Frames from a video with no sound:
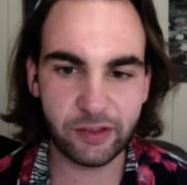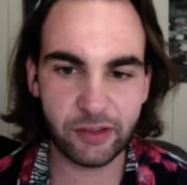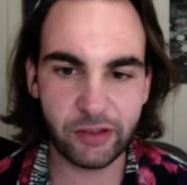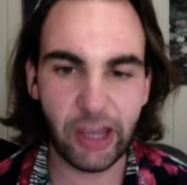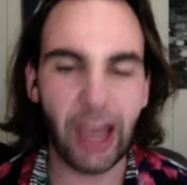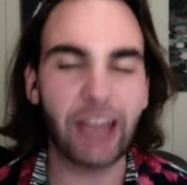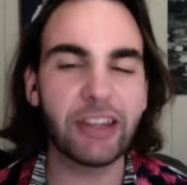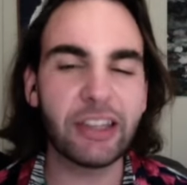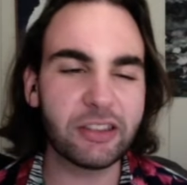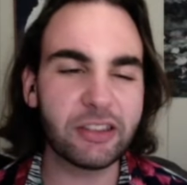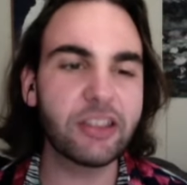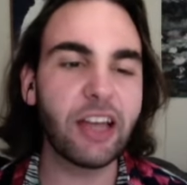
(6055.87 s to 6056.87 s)
Yeah, I
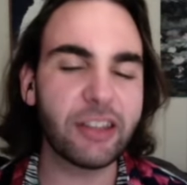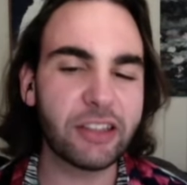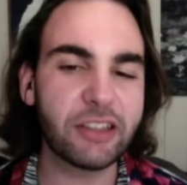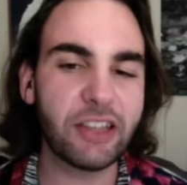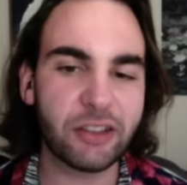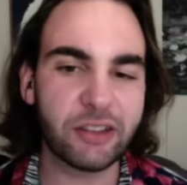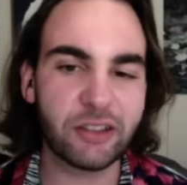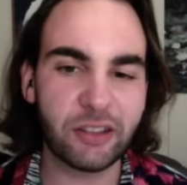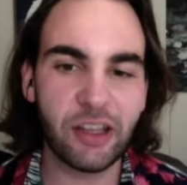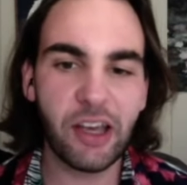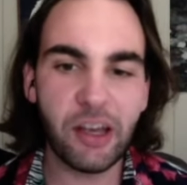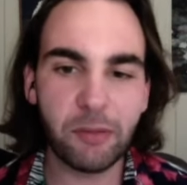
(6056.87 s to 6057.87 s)
think that's
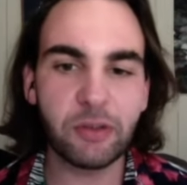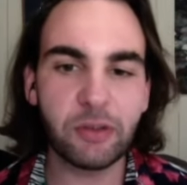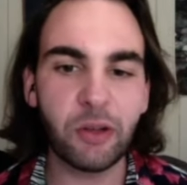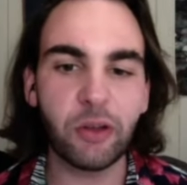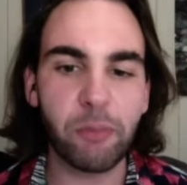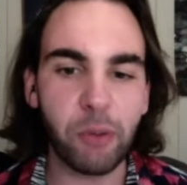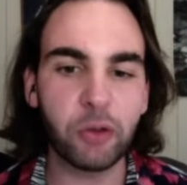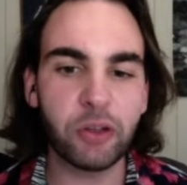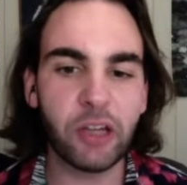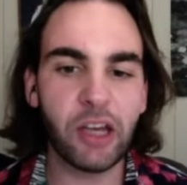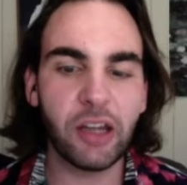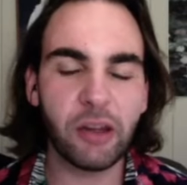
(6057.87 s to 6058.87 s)
they're
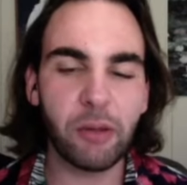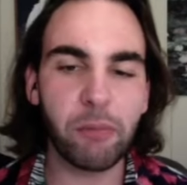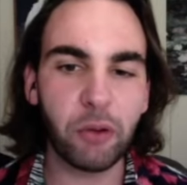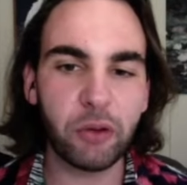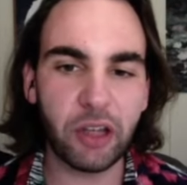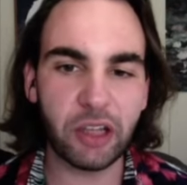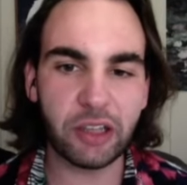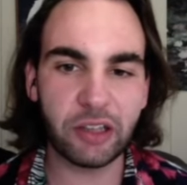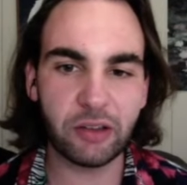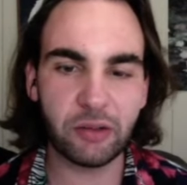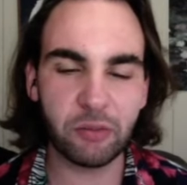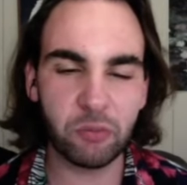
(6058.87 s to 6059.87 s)
both like
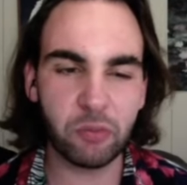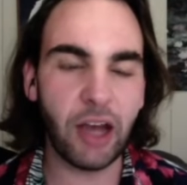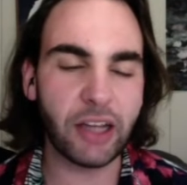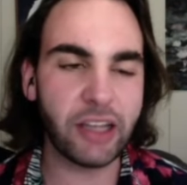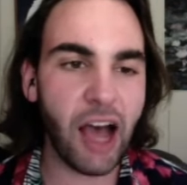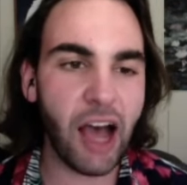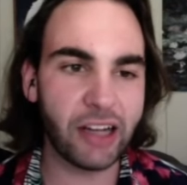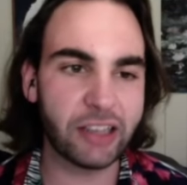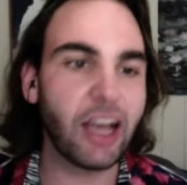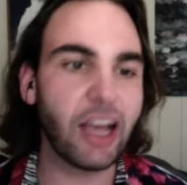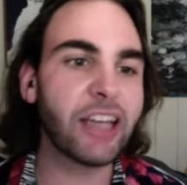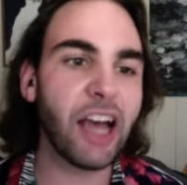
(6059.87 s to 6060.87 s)

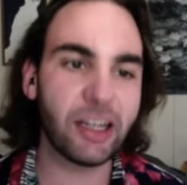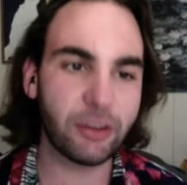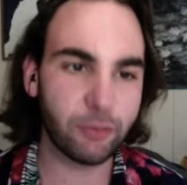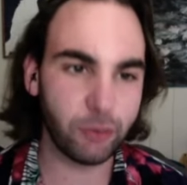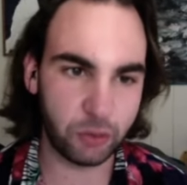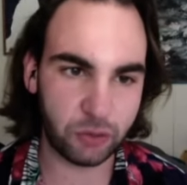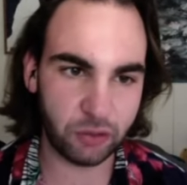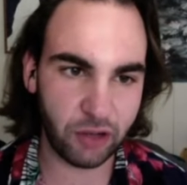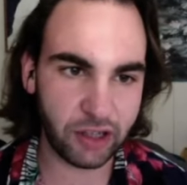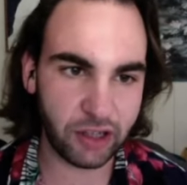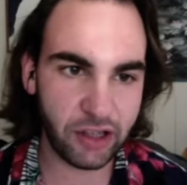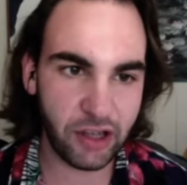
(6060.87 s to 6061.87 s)
iconic foods,
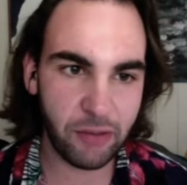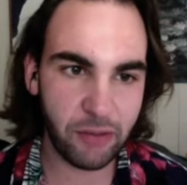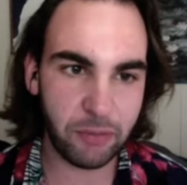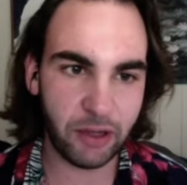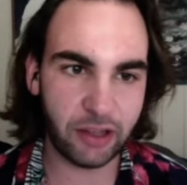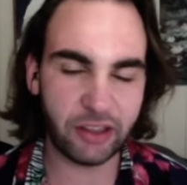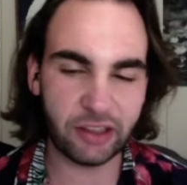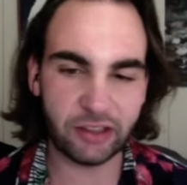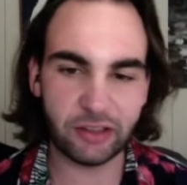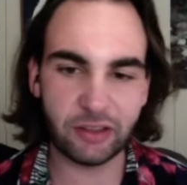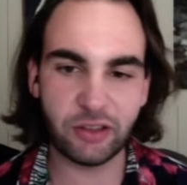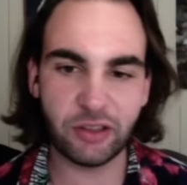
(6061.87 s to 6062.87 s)
right? But I think
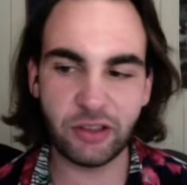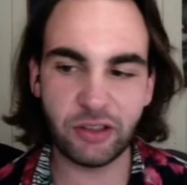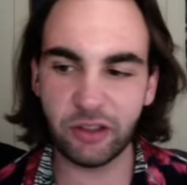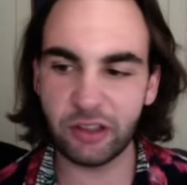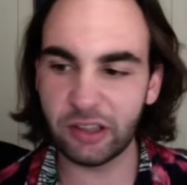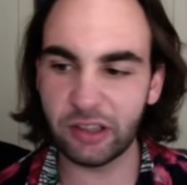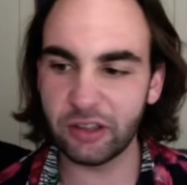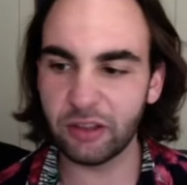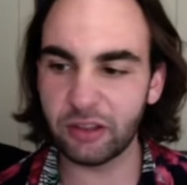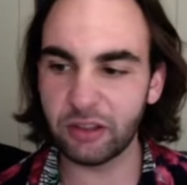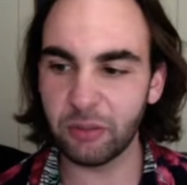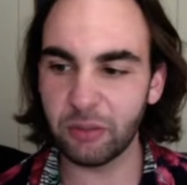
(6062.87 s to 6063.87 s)
chili should